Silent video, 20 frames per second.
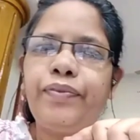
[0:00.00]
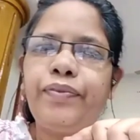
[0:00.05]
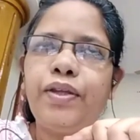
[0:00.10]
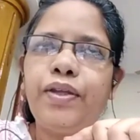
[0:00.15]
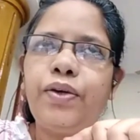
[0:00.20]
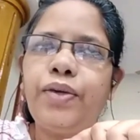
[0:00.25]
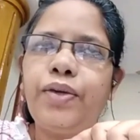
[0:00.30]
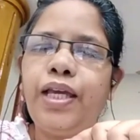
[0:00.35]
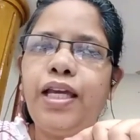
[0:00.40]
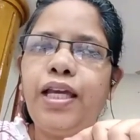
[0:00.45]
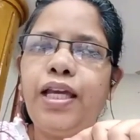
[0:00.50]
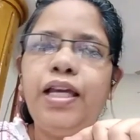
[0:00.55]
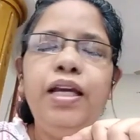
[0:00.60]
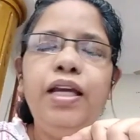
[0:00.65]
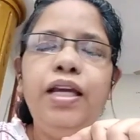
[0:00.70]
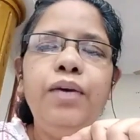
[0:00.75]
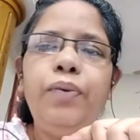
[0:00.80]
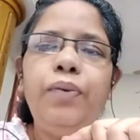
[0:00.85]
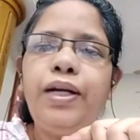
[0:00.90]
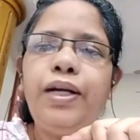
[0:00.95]
Okay,
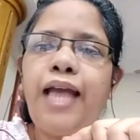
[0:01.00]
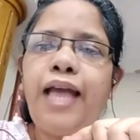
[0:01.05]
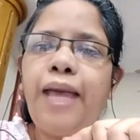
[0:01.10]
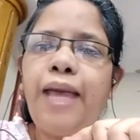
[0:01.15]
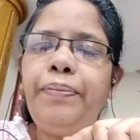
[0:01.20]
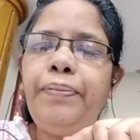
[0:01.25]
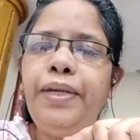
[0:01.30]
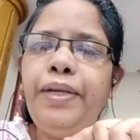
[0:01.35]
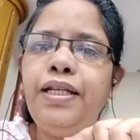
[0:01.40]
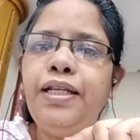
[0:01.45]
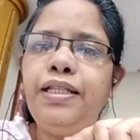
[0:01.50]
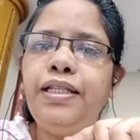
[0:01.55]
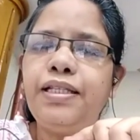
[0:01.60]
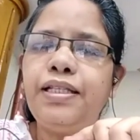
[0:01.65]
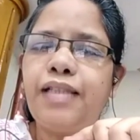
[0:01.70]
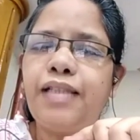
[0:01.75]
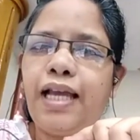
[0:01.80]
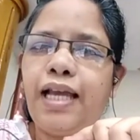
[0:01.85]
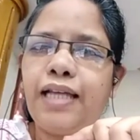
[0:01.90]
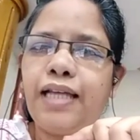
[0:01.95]
what happened in
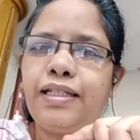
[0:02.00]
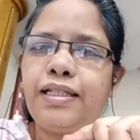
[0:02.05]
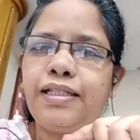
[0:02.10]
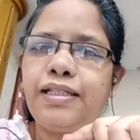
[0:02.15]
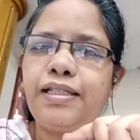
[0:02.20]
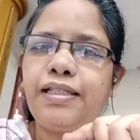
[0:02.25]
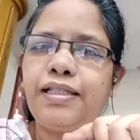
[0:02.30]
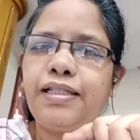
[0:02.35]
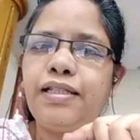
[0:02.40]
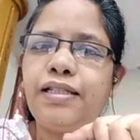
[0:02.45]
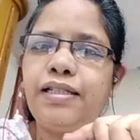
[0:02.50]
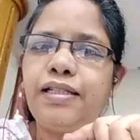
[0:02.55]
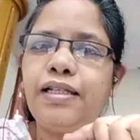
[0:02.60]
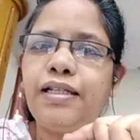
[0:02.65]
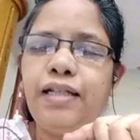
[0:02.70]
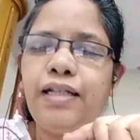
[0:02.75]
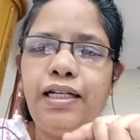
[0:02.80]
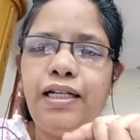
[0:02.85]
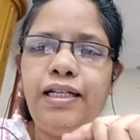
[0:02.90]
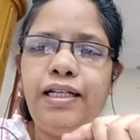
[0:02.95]
this act is that
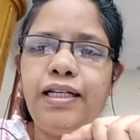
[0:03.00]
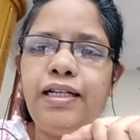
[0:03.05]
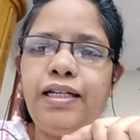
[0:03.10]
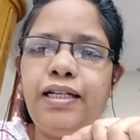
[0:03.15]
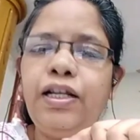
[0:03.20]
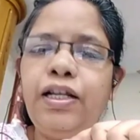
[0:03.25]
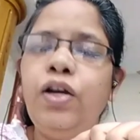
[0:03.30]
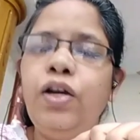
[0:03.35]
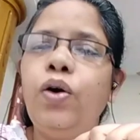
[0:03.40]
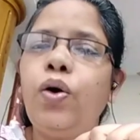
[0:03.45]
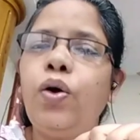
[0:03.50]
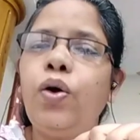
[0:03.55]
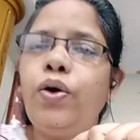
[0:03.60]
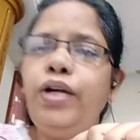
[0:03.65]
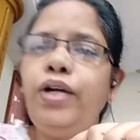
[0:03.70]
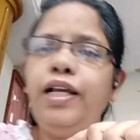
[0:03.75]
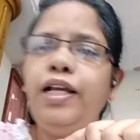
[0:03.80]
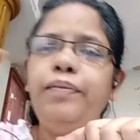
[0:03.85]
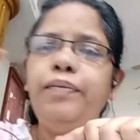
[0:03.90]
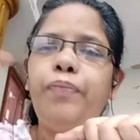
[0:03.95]
earlier,
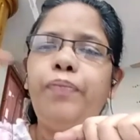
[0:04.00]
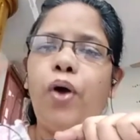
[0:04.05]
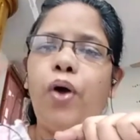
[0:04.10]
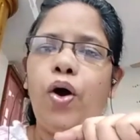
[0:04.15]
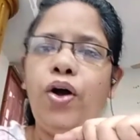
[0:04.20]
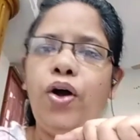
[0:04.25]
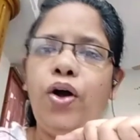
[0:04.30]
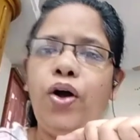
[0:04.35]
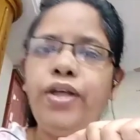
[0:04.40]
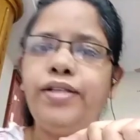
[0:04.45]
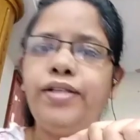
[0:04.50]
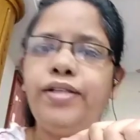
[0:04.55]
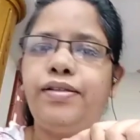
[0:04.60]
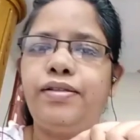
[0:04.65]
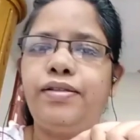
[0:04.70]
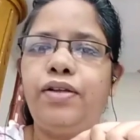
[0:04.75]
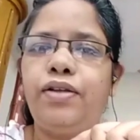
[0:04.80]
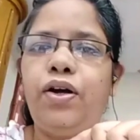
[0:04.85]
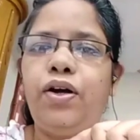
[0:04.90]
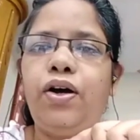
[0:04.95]
only
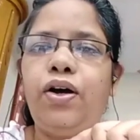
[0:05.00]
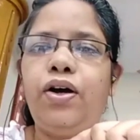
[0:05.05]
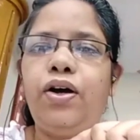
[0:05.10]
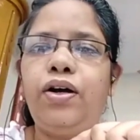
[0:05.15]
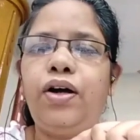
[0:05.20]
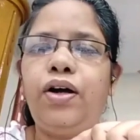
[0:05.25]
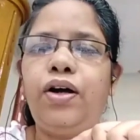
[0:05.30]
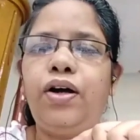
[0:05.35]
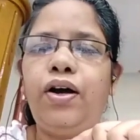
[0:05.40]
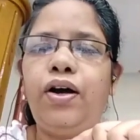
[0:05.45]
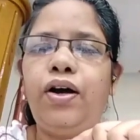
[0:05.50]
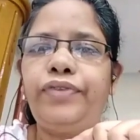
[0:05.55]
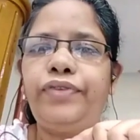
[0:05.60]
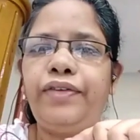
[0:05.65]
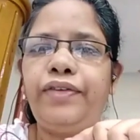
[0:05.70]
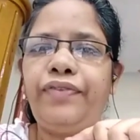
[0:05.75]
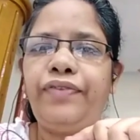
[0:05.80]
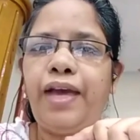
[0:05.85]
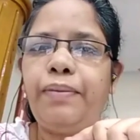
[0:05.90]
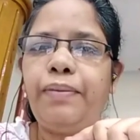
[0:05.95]
boys of the
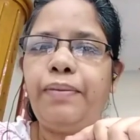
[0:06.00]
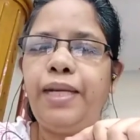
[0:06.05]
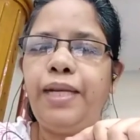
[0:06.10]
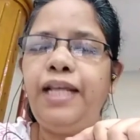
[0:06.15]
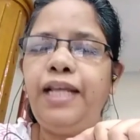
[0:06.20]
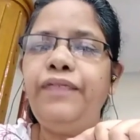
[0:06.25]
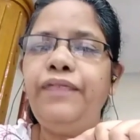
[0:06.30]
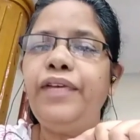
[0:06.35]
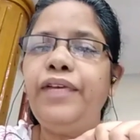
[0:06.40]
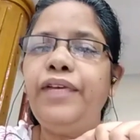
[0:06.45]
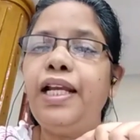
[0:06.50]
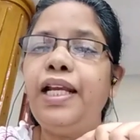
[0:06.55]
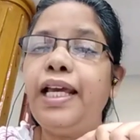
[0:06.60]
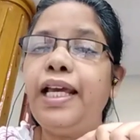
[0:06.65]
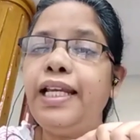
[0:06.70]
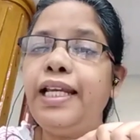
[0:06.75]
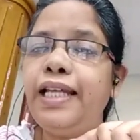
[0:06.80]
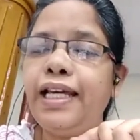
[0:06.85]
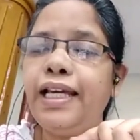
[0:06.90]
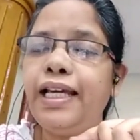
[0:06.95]
family will
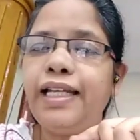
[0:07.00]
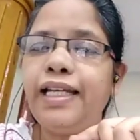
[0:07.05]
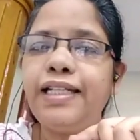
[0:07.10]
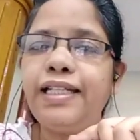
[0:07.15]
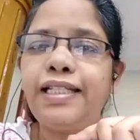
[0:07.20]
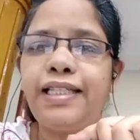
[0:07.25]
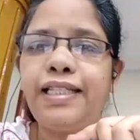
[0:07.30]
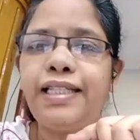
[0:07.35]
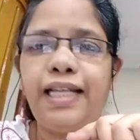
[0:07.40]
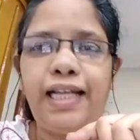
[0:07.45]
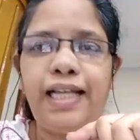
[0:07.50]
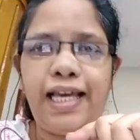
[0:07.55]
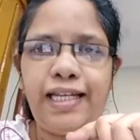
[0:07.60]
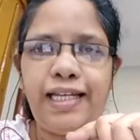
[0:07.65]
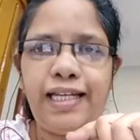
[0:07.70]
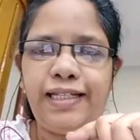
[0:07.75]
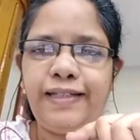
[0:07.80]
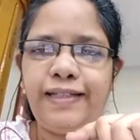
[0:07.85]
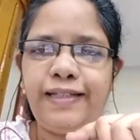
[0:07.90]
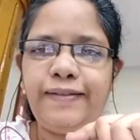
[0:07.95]
inherit the land.
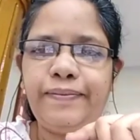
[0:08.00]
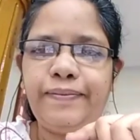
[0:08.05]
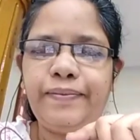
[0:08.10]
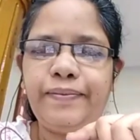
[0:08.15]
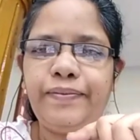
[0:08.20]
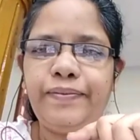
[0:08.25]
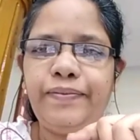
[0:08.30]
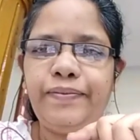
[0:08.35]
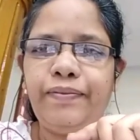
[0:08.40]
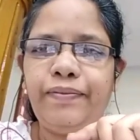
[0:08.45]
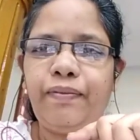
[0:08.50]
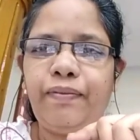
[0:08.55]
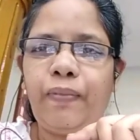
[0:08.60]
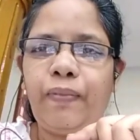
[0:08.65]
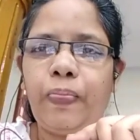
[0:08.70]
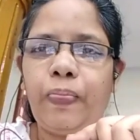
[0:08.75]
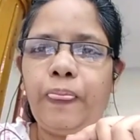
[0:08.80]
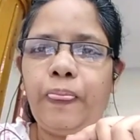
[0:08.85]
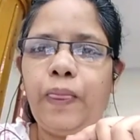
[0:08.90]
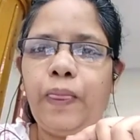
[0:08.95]

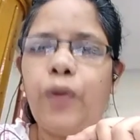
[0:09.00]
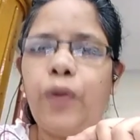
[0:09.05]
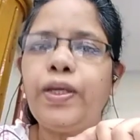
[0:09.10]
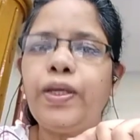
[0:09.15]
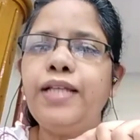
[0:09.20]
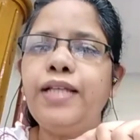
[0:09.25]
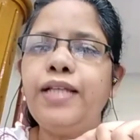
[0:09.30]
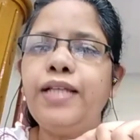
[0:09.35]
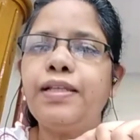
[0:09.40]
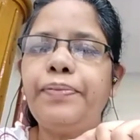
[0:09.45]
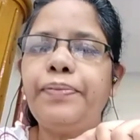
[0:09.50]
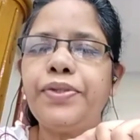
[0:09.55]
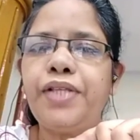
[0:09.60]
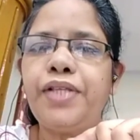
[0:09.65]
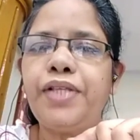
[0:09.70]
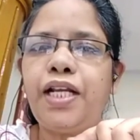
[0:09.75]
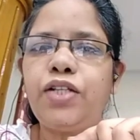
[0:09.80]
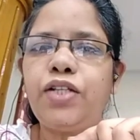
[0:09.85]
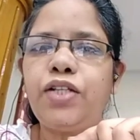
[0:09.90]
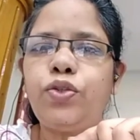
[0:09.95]
Okay, suppose there
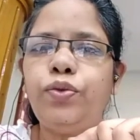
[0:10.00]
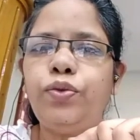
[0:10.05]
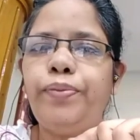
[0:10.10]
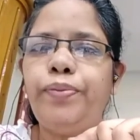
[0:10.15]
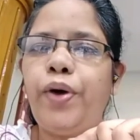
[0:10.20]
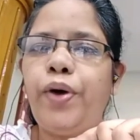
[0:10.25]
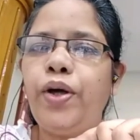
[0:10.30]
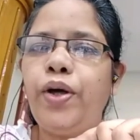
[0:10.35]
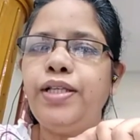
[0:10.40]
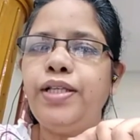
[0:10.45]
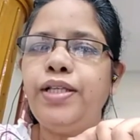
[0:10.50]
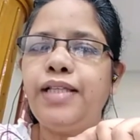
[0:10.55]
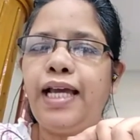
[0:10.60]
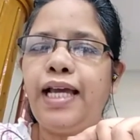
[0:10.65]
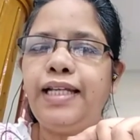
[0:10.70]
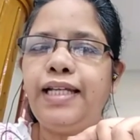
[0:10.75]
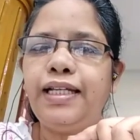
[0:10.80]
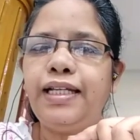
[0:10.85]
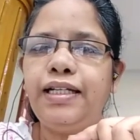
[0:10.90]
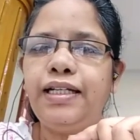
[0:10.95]
are two boys
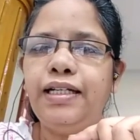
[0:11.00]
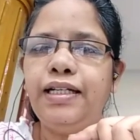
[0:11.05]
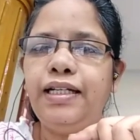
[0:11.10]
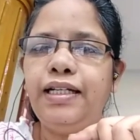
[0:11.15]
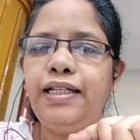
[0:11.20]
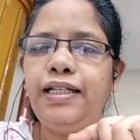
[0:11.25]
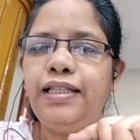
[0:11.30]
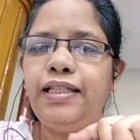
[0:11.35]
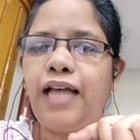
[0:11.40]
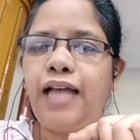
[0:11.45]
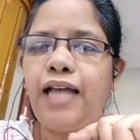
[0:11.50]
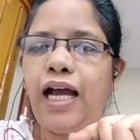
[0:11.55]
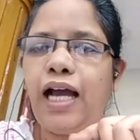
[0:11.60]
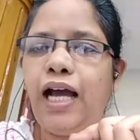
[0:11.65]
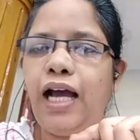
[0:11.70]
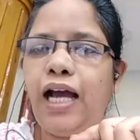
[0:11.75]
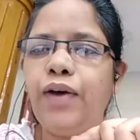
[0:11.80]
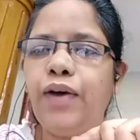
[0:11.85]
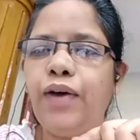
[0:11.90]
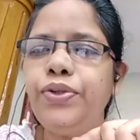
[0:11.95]
and a girl in the
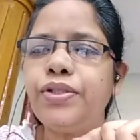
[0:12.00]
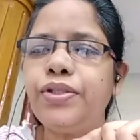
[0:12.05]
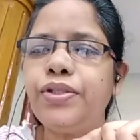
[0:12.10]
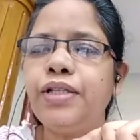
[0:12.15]
house.